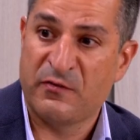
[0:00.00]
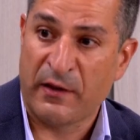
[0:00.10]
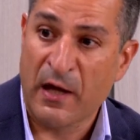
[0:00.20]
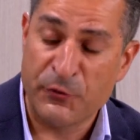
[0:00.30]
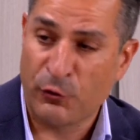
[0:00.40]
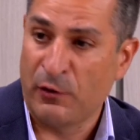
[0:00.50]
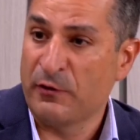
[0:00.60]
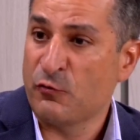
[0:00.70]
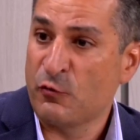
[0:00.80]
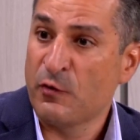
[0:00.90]
psychiatric
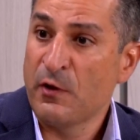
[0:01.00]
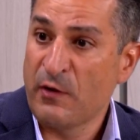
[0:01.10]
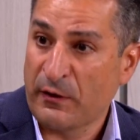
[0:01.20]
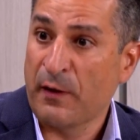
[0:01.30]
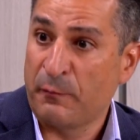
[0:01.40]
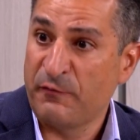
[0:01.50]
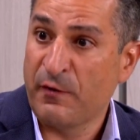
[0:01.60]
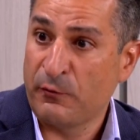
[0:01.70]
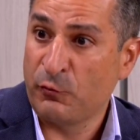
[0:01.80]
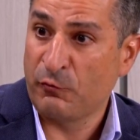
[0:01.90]
illnesses that can
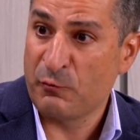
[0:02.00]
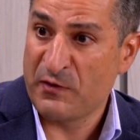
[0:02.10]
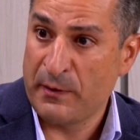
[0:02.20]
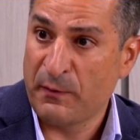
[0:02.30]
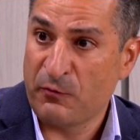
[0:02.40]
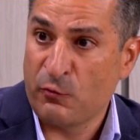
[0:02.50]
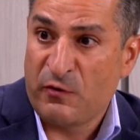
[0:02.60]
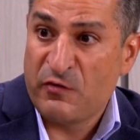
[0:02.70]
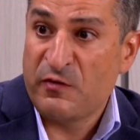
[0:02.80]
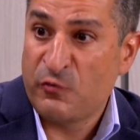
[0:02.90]
prevent you from sleeping. So
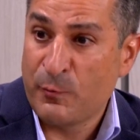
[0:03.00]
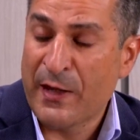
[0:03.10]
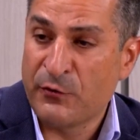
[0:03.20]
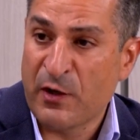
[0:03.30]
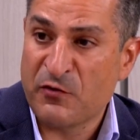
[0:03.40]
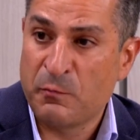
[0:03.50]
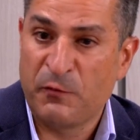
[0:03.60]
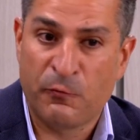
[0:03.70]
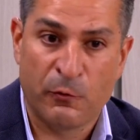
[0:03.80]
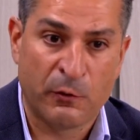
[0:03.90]
these needs to be addressed
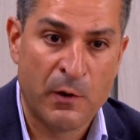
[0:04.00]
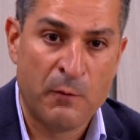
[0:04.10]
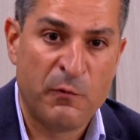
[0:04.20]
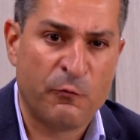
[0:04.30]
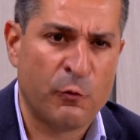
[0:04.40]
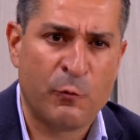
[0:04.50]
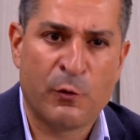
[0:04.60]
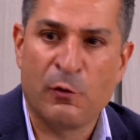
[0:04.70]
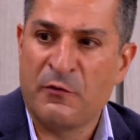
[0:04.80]
before, before we call